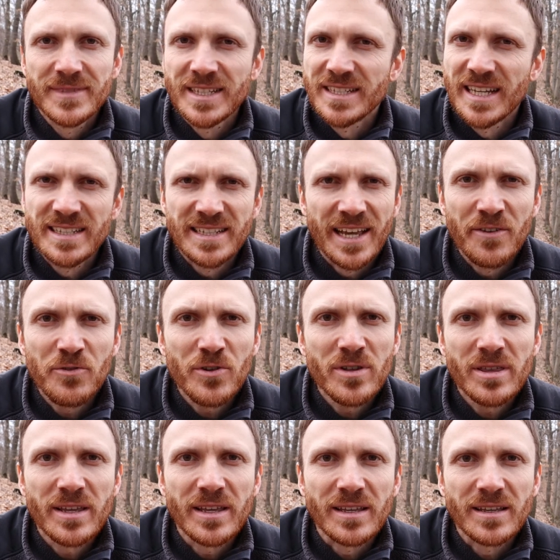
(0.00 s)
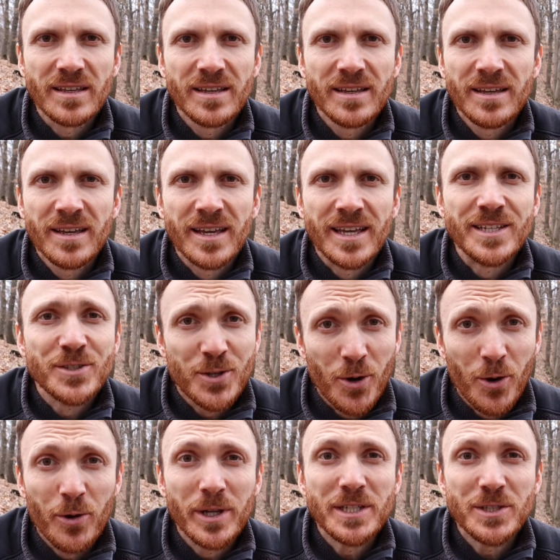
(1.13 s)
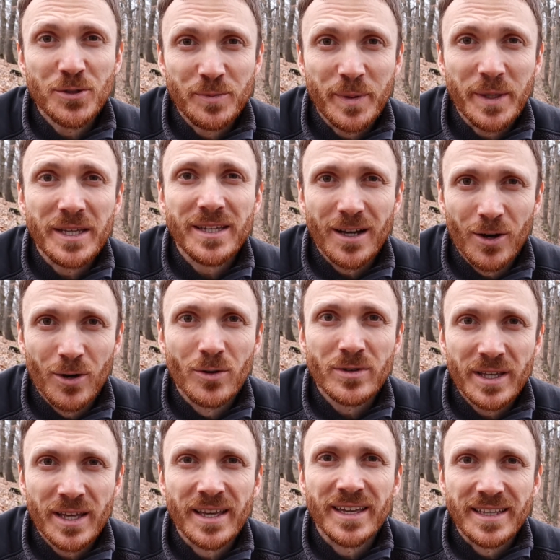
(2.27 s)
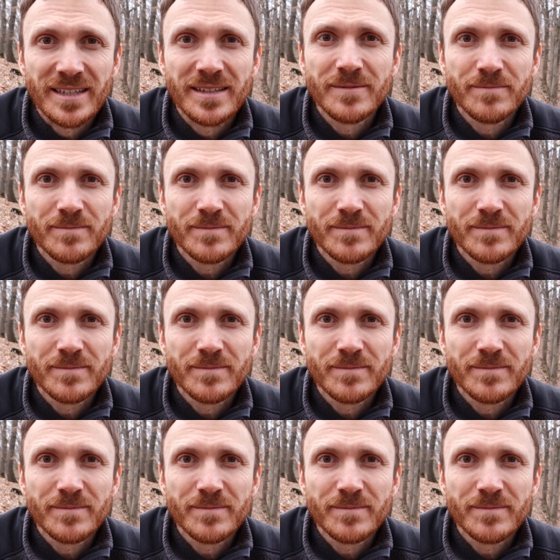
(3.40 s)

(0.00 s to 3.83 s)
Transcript: And that everything is going to be okay,